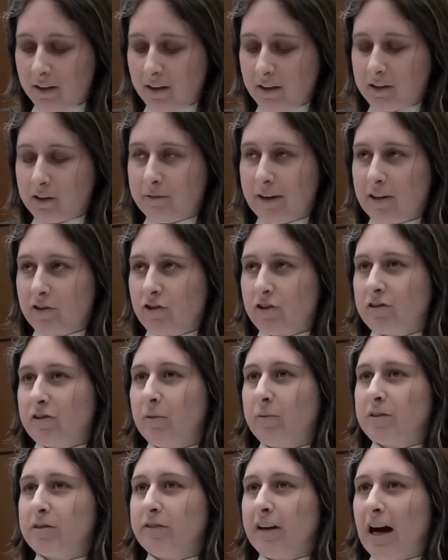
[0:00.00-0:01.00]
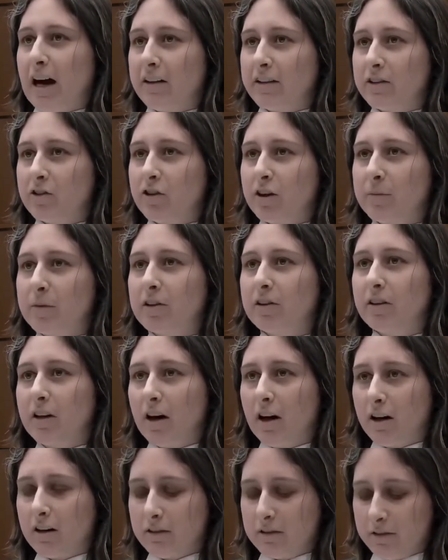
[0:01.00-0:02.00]
The registry was valid criminal
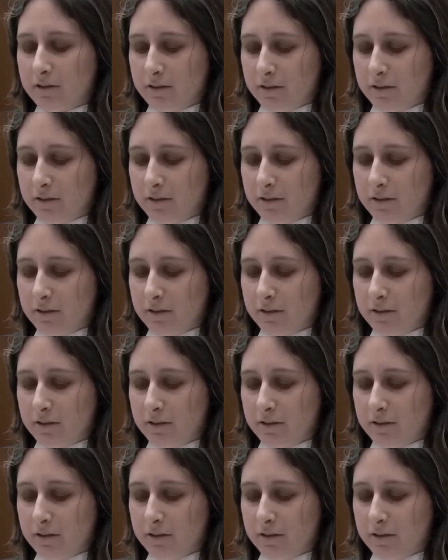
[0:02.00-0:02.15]
law,